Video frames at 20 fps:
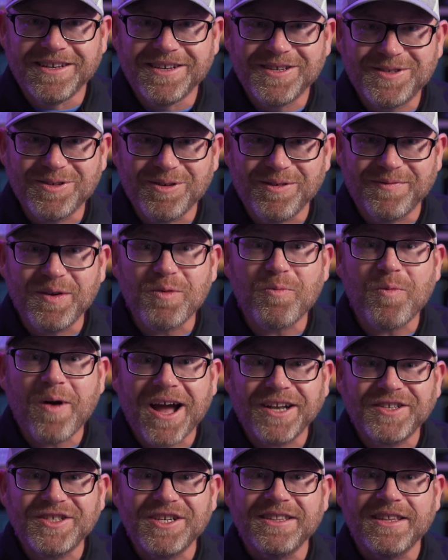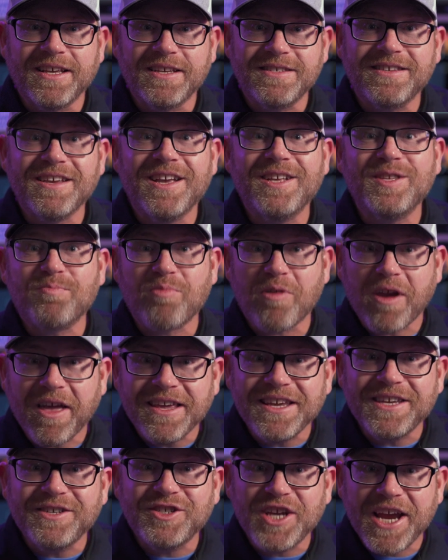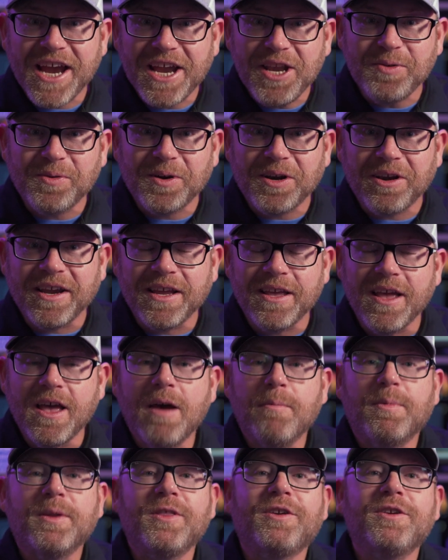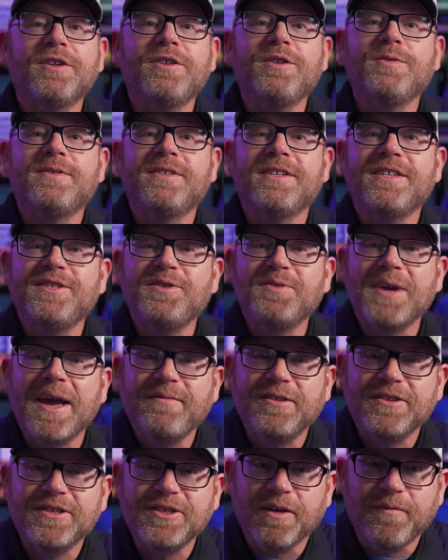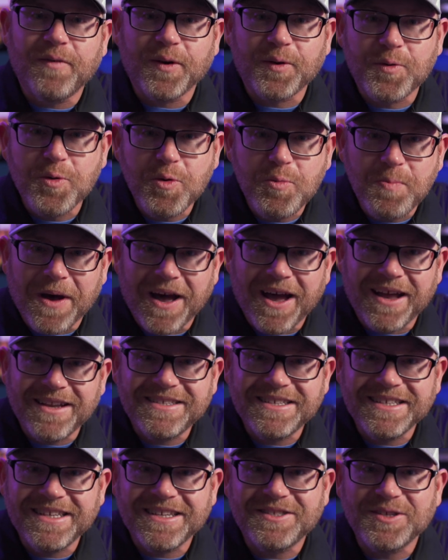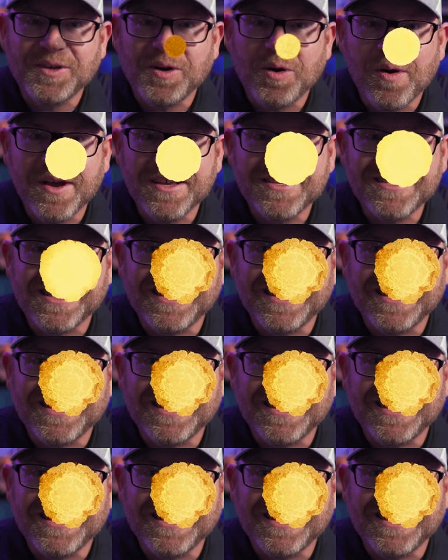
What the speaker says: So if you're watching this, it's probably January. But the good news is you have yourself a coupon to get to OS